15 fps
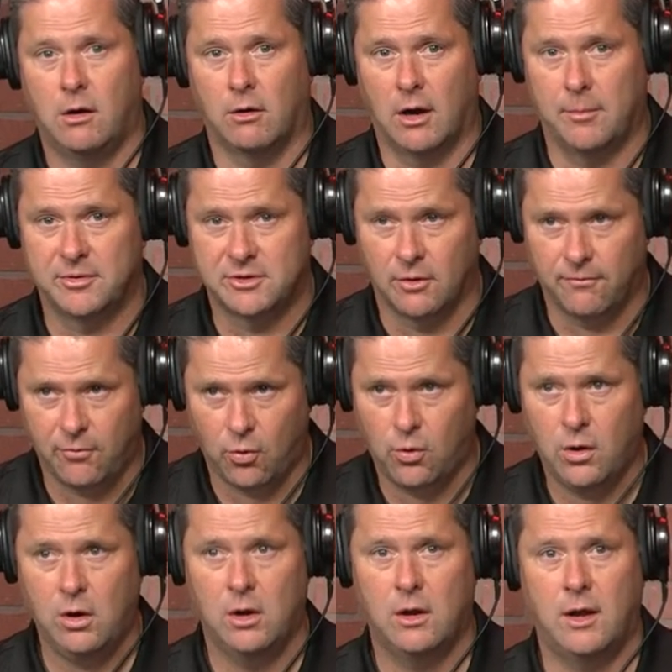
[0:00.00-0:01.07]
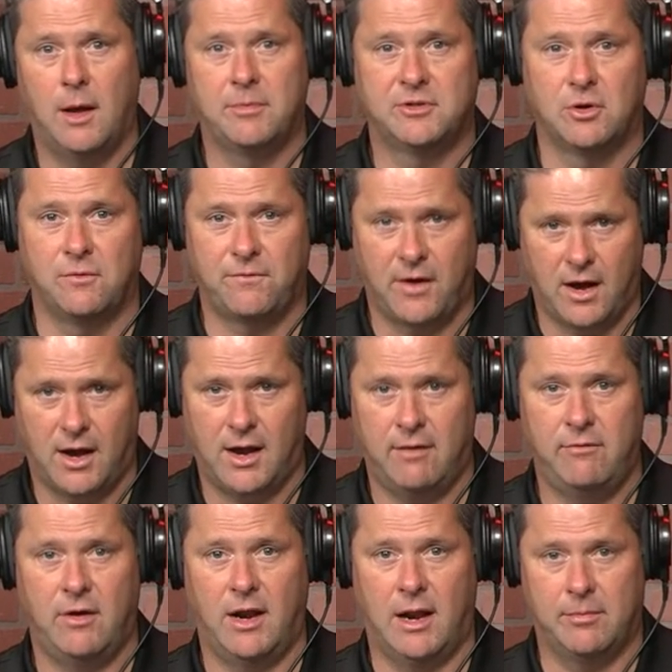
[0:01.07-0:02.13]
are Episode 4, Episode
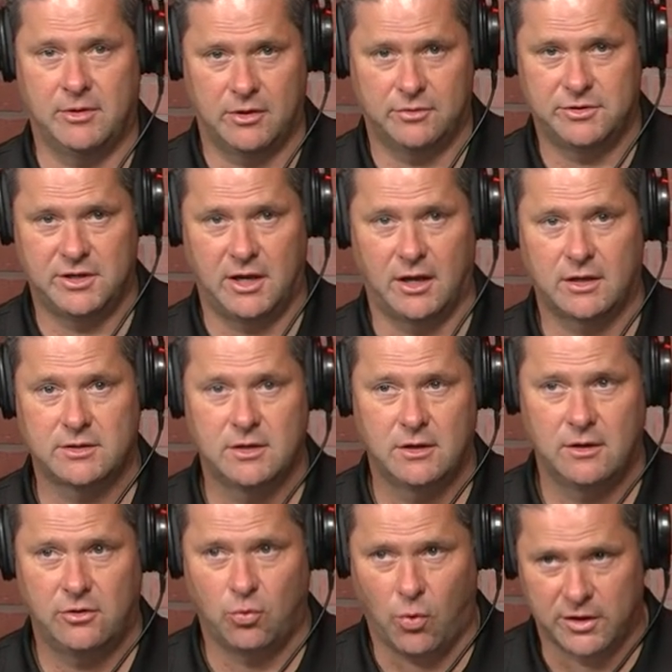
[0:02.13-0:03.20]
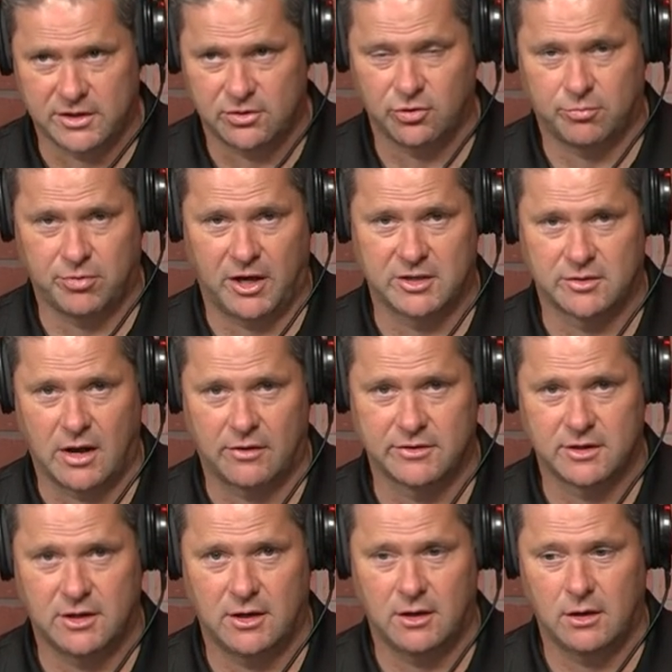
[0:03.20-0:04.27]
5, and Episode 6, the ones that took place when I was
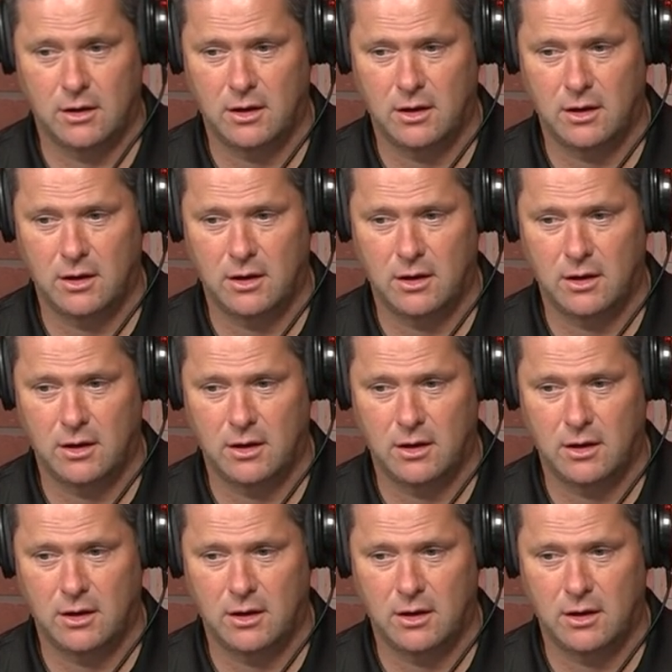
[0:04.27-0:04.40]
a kid.